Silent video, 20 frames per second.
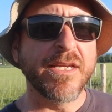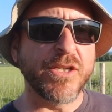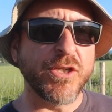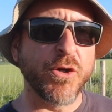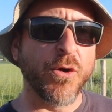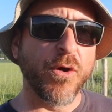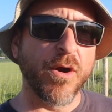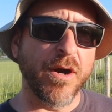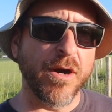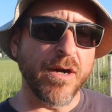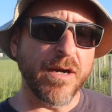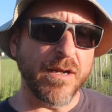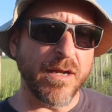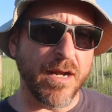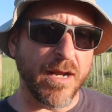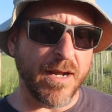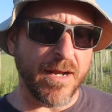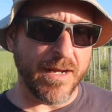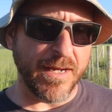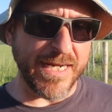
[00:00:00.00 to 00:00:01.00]
Your
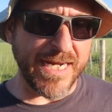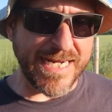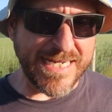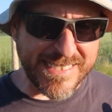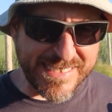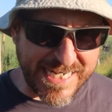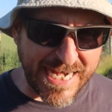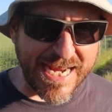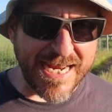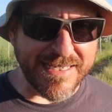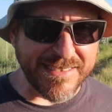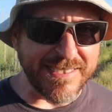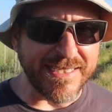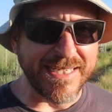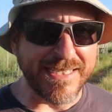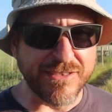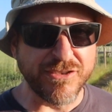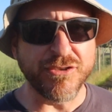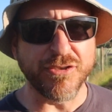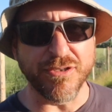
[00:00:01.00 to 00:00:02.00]
uh, intent
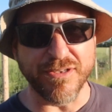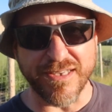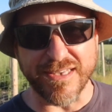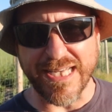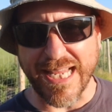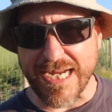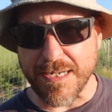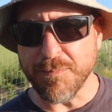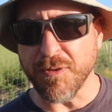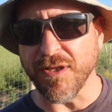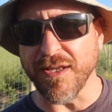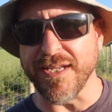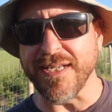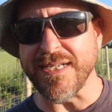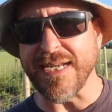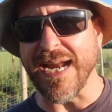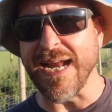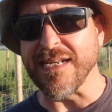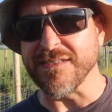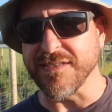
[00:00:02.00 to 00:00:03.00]
is to label
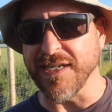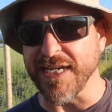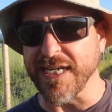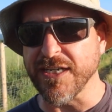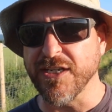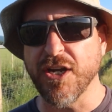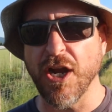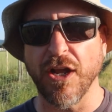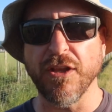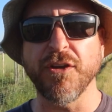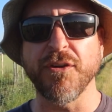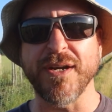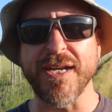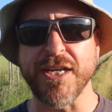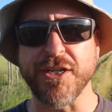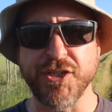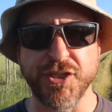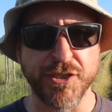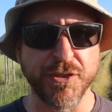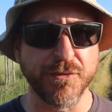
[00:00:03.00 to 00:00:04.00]
it as a color
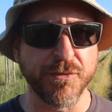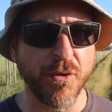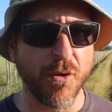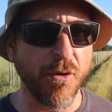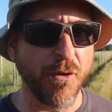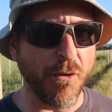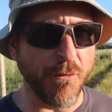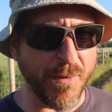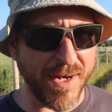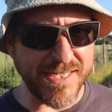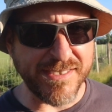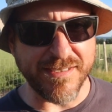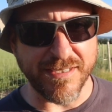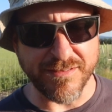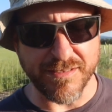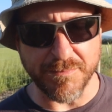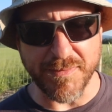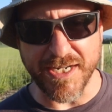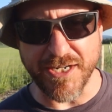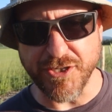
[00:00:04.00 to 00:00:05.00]
issue or a
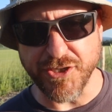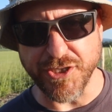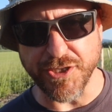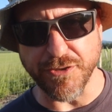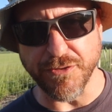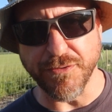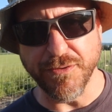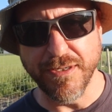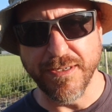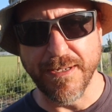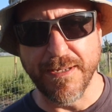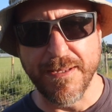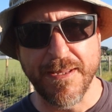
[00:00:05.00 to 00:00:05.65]
racism issue,